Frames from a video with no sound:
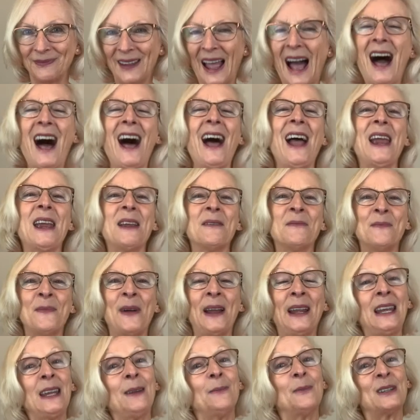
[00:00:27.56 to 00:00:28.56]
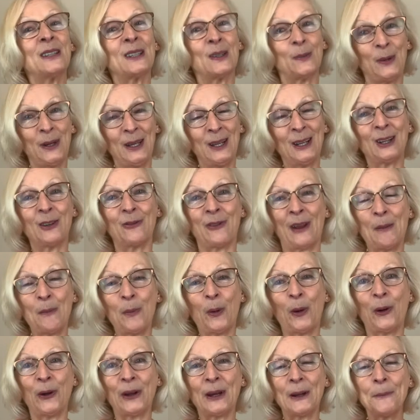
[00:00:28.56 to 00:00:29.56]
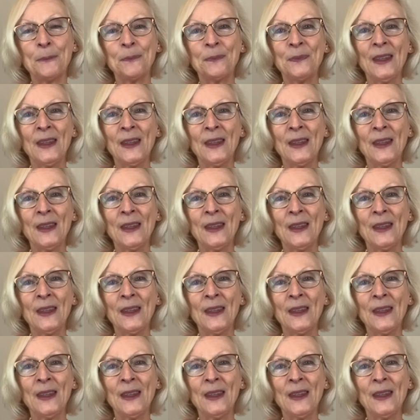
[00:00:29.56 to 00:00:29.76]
Hi, my name is Sabine Quenberg,